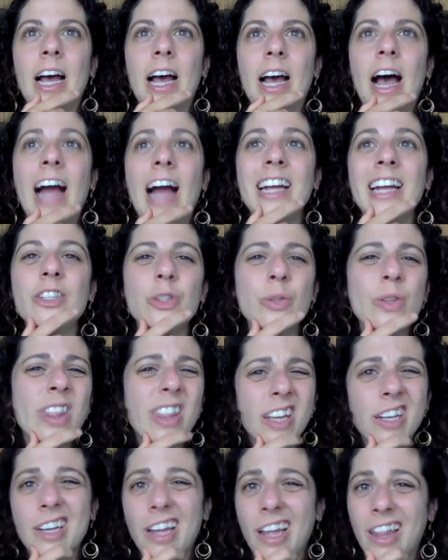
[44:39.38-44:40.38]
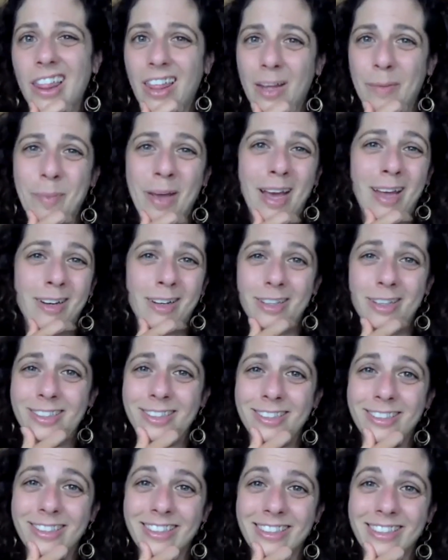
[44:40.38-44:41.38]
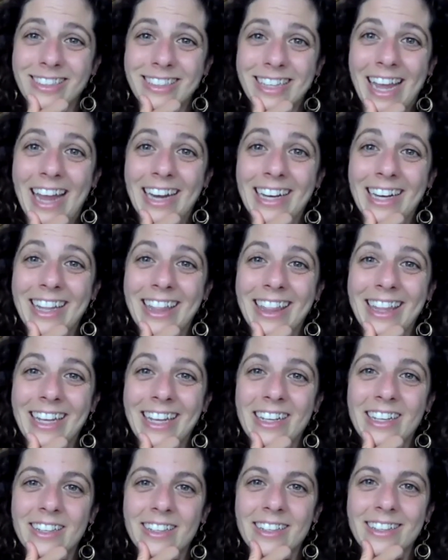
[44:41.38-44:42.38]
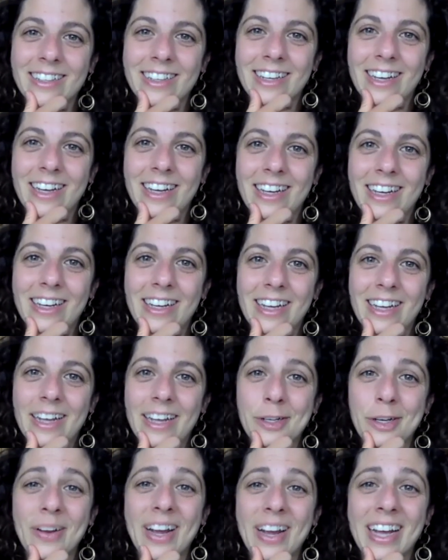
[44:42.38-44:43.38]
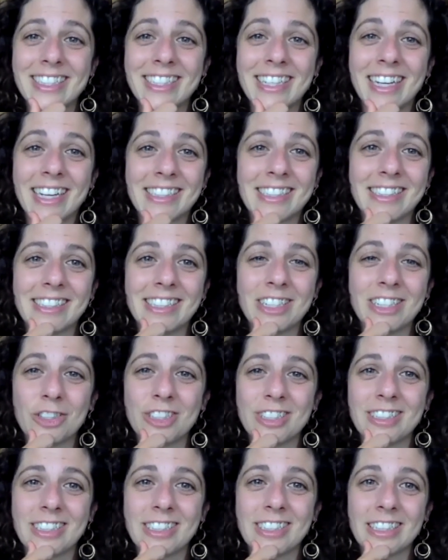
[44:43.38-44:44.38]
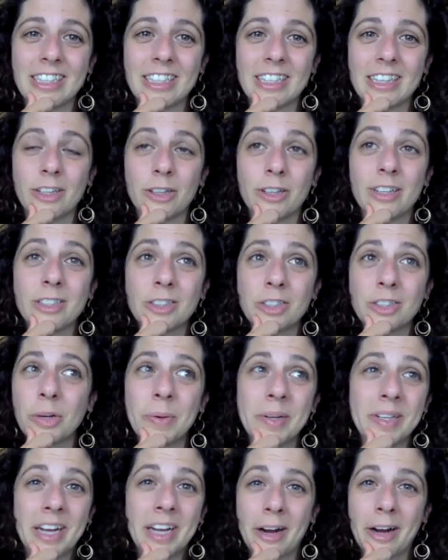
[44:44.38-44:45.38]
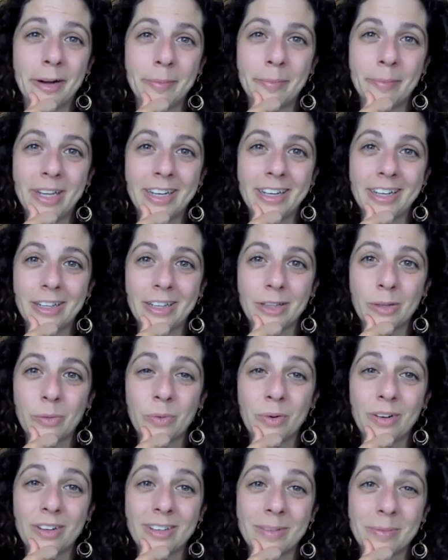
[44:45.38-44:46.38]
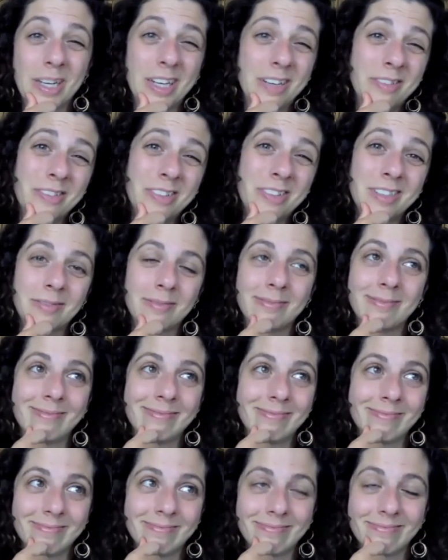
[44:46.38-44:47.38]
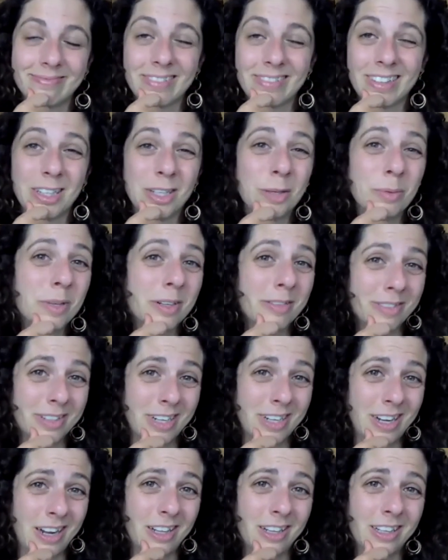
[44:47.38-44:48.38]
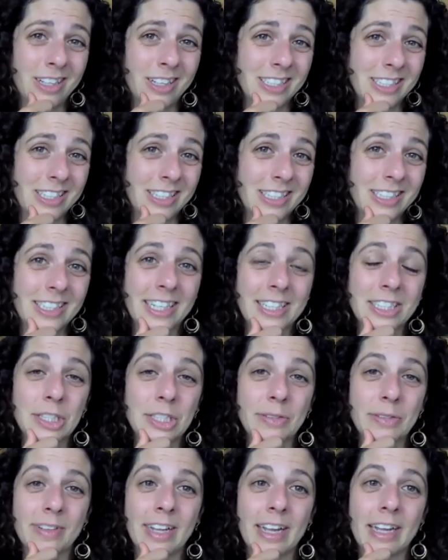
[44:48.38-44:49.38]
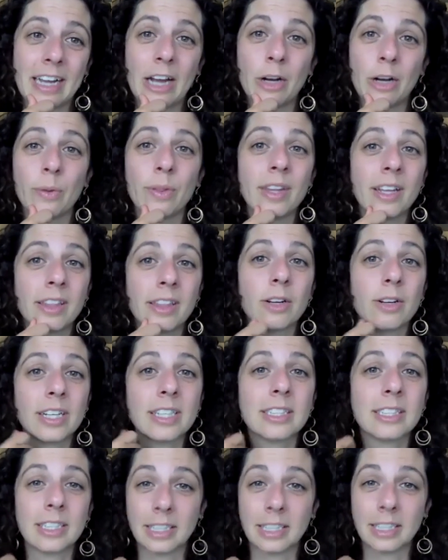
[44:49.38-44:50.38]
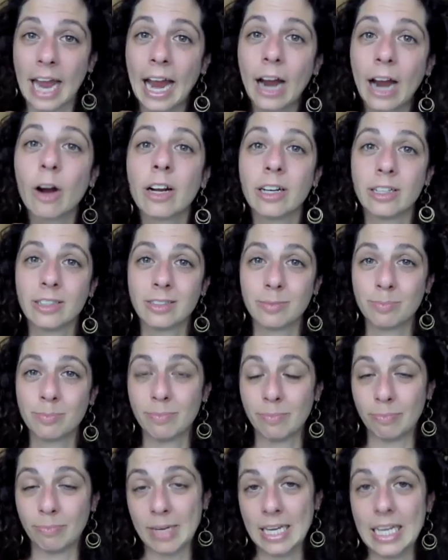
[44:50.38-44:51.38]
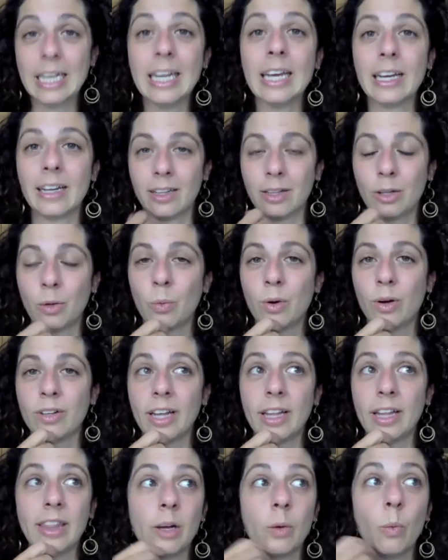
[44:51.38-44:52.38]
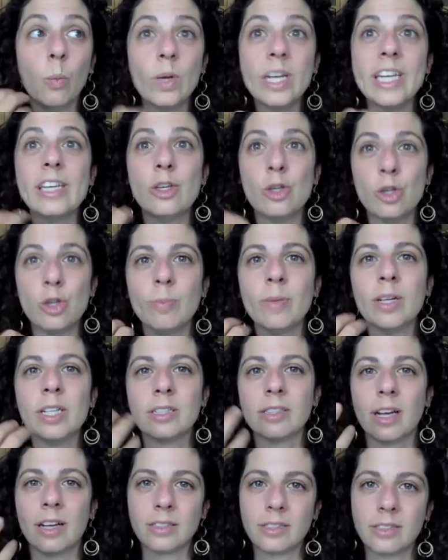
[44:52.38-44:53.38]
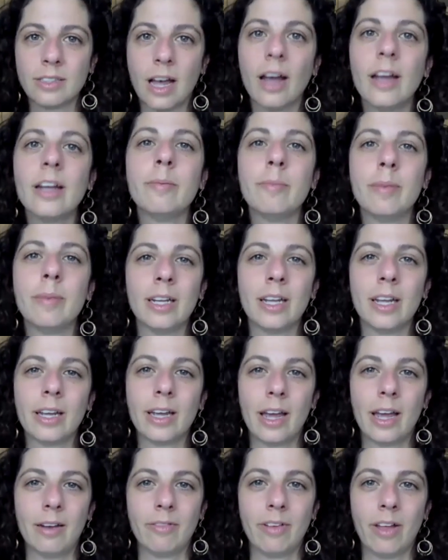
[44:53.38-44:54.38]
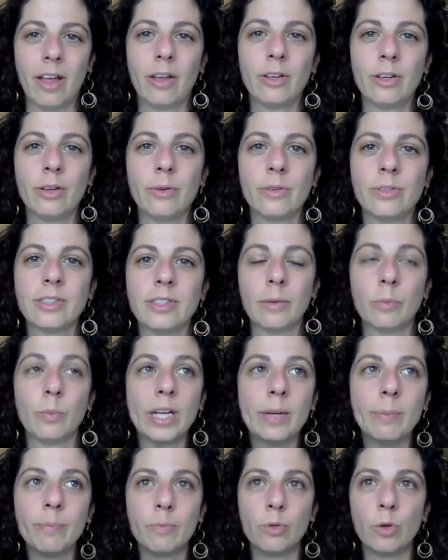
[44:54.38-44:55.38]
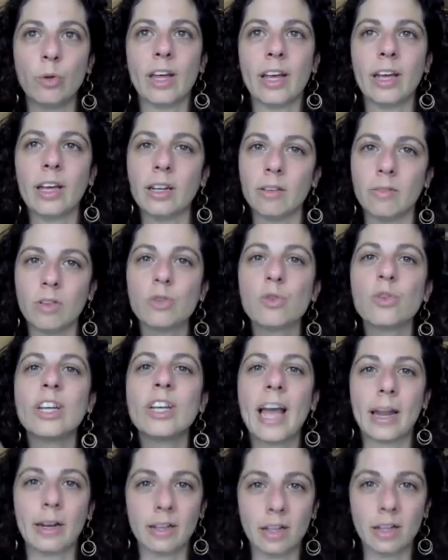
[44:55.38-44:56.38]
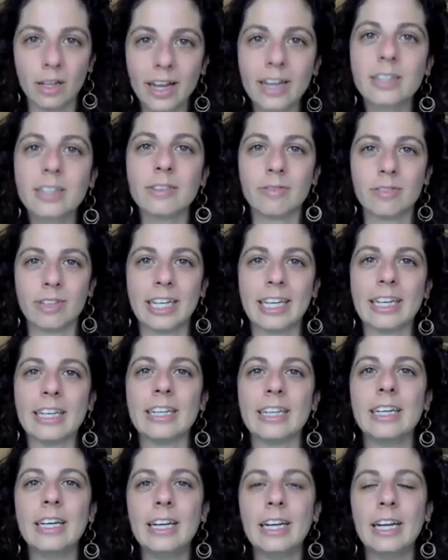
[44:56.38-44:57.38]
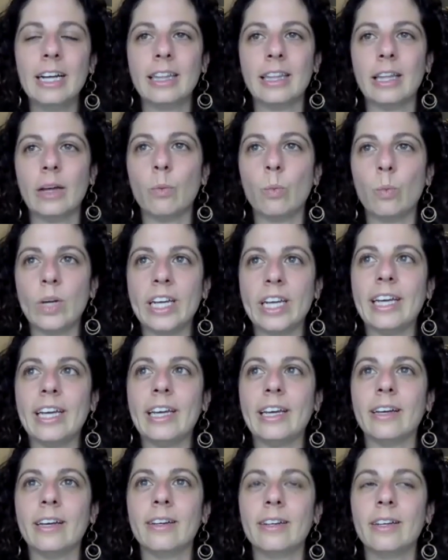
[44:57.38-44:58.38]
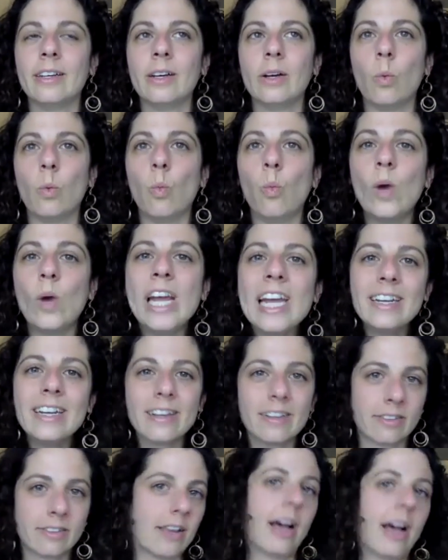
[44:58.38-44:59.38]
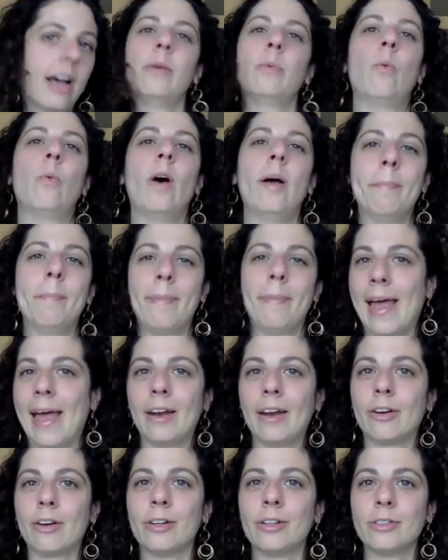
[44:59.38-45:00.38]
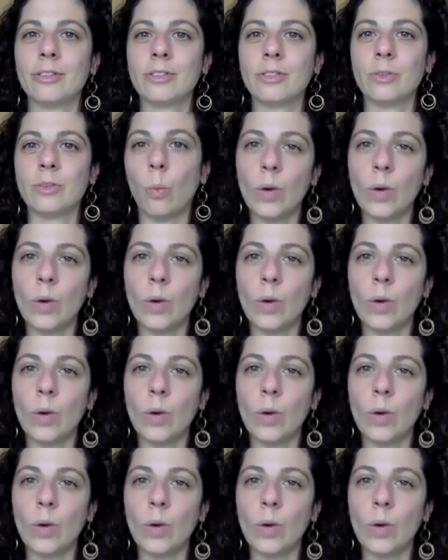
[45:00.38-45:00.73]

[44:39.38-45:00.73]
I do think nothing matters. And I think, you know, as an existentialist, I think there is no inherent meaning in the world. I'm kind of a little bit of a nihilist in the sense of like, I don't think there is an inherent meaning in the world. I think we humans assign meaning and values, and we do that individually and collectively, that we decide what matters.